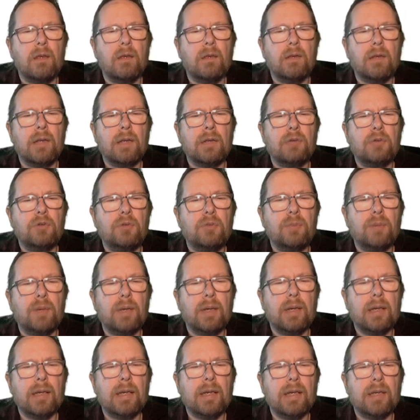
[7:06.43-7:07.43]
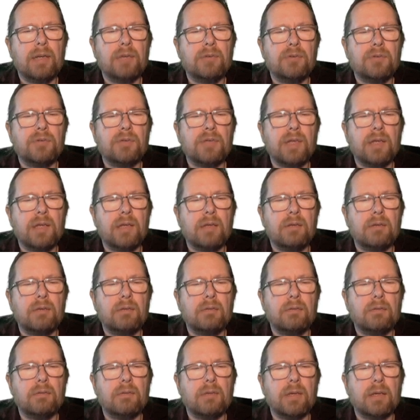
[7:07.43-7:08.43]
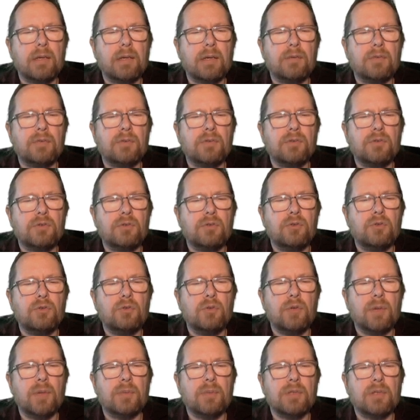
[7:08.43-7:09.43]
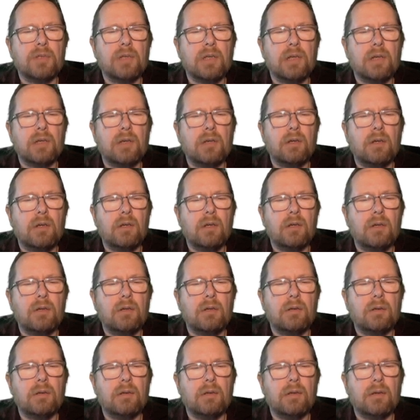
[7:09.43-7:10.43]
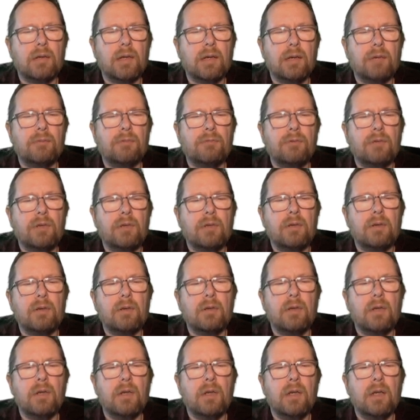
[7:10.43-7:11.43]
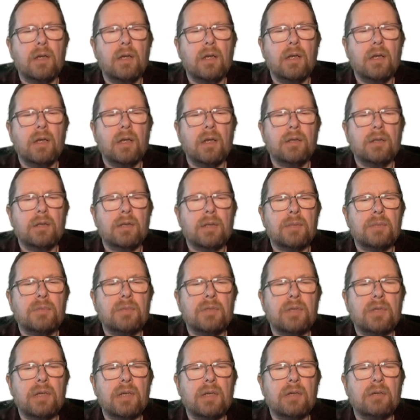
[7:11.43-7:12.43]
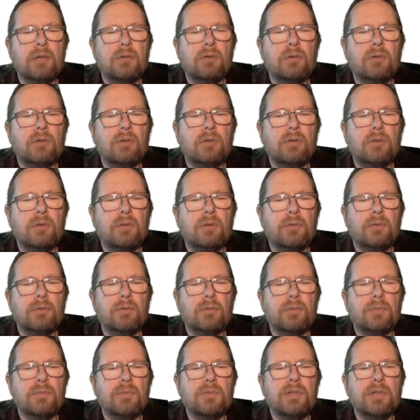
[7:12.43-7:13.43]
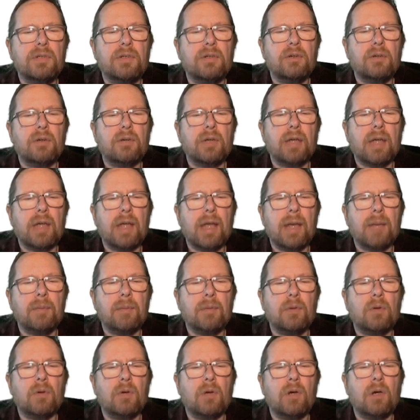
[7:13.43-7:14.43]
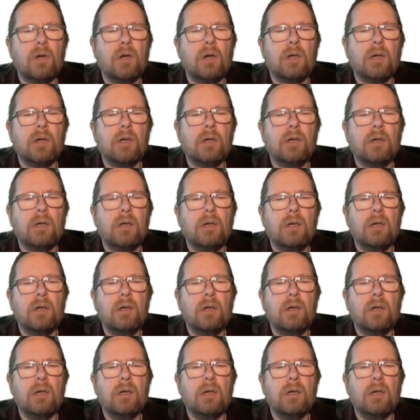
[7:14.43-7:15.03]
That 2 pi cancels that. It gives us 2 epsilon naught out front, times the integral from 0 to capital R